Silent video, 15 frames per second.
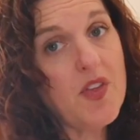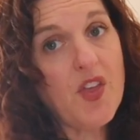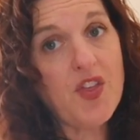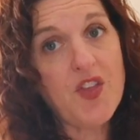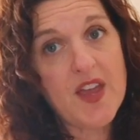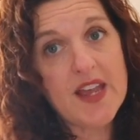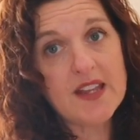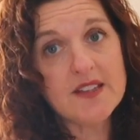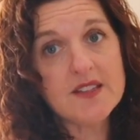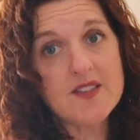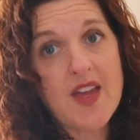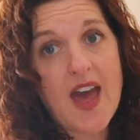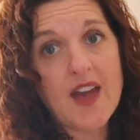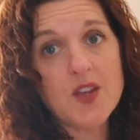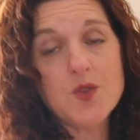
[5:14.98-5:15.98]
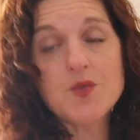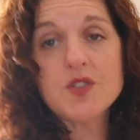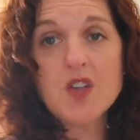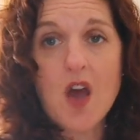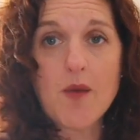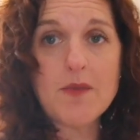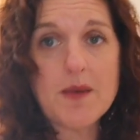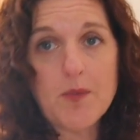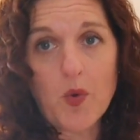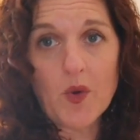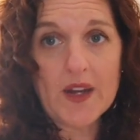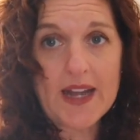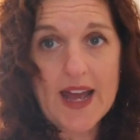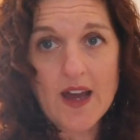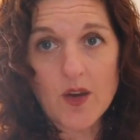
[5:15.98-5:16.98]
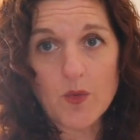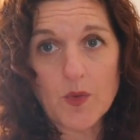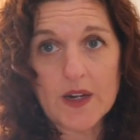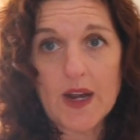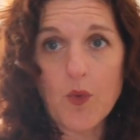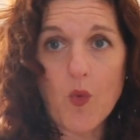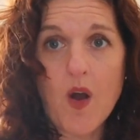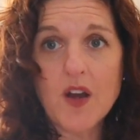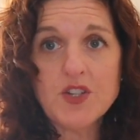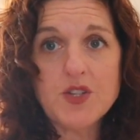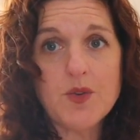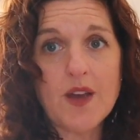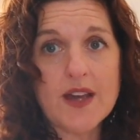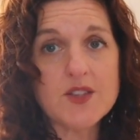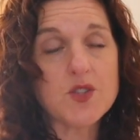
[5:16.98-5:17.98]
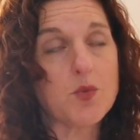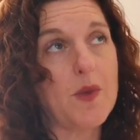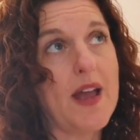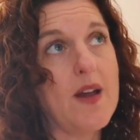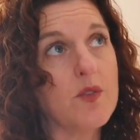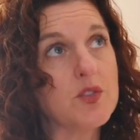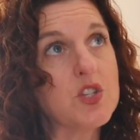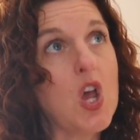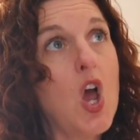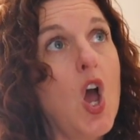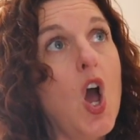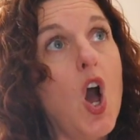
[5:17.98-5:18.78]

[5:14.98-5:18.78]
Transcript: of the things that you saw me point out when I walked you guys around